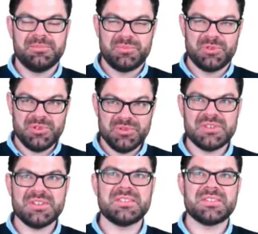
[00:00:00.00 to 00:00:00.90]

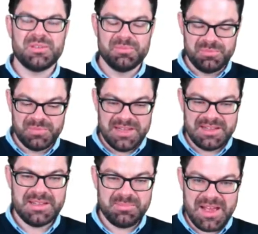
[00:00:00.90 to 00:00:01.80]
producers
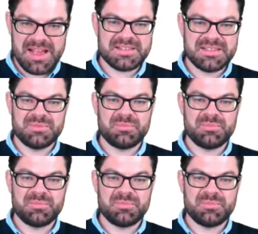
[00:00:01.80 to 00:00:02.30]
completely pass this